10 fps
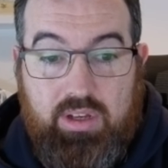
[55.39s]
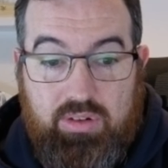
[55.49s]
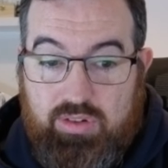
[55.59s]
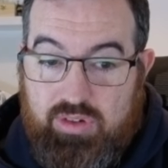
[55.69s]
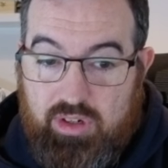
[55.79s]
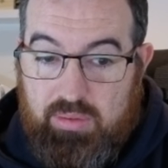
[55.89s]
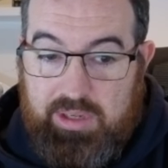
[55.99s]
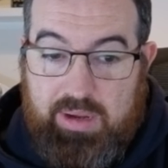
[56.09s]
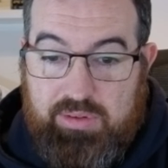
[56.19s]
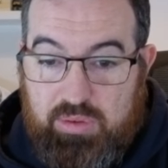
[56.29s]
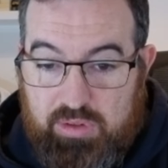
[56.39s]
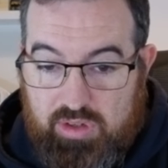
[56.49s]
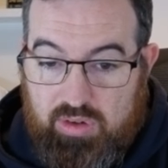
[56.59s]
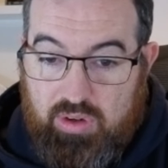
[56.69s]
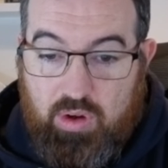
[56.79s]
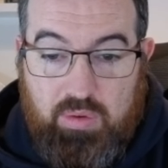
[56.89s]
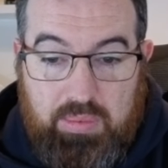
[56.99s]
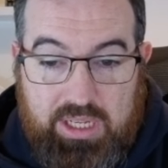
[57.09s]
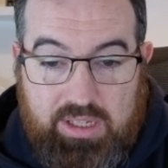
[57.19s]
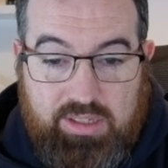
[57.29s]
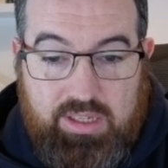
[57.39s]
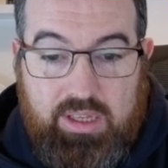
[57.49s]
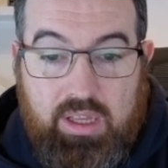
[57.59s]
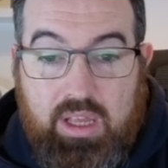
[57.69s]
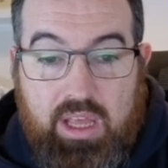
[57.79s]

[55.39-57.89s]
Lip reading: Going to struggle with that one, so we're just going to go with BTC.